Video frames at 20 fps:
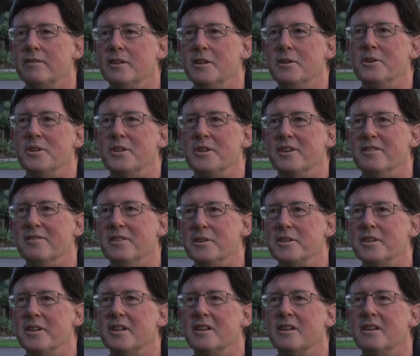Flinders
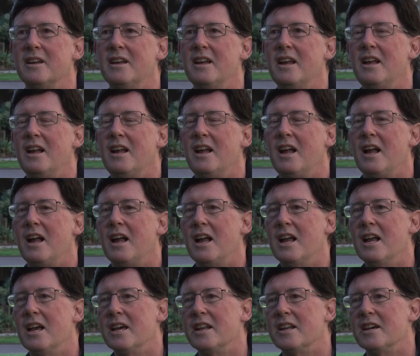University,
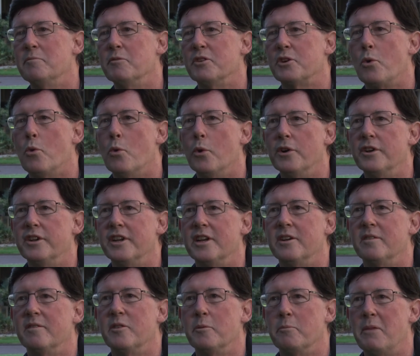and I'm the coordinator
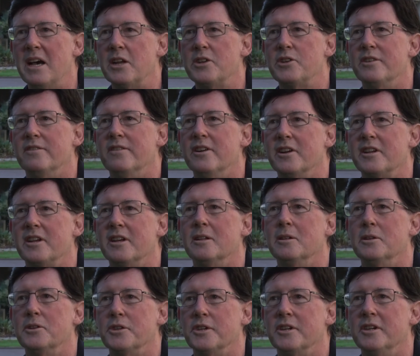of the Bachelor of
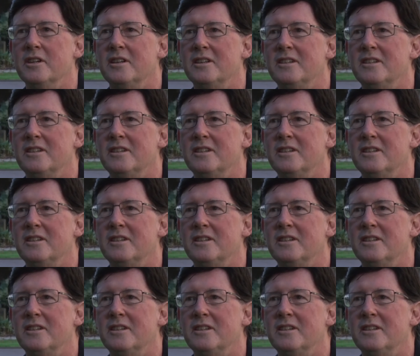Archaeology.